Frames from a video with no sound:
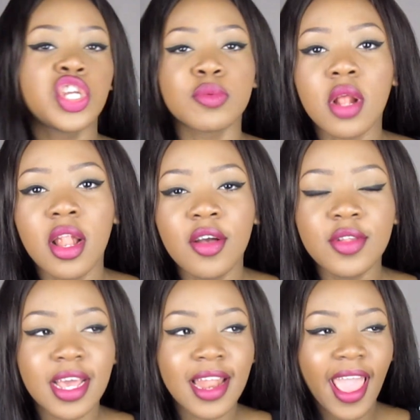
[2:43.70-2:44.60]
gym
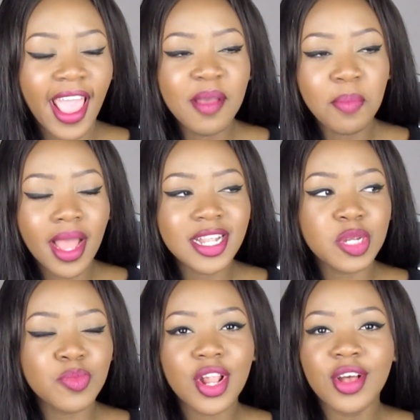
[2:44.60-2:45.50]
clothes, and I hate buying
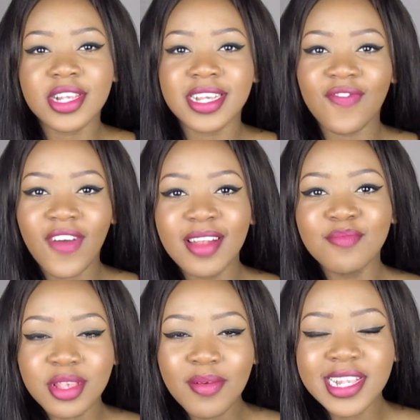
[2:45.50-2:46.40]
gym clothes because I find
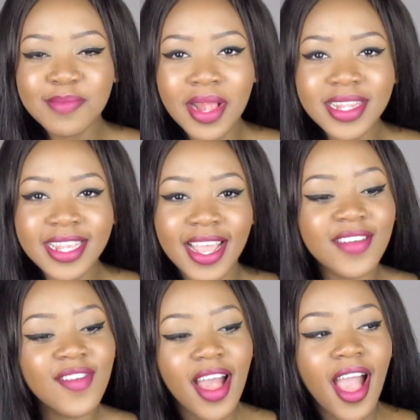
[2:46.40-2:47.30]
them so
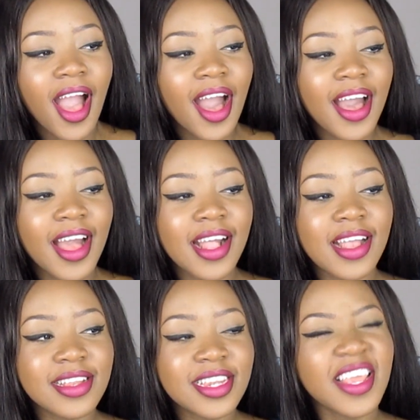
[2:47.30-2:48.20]
expensive.
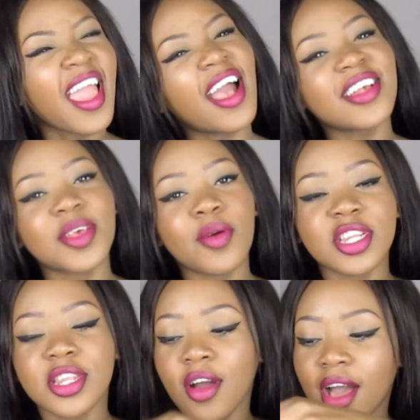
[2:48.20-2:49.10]
And yeah, so I
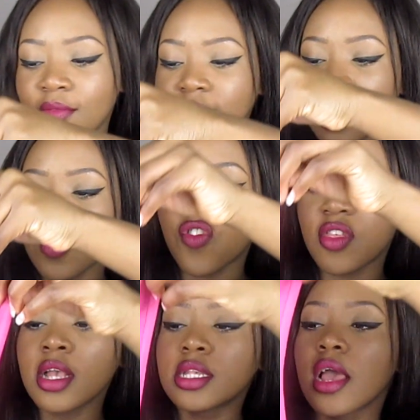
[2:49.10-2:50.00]
just thought I would ask for
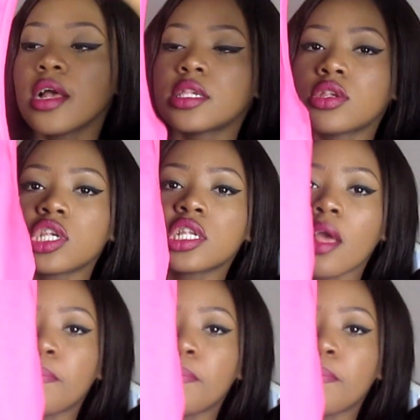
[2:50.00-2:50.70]
this. So just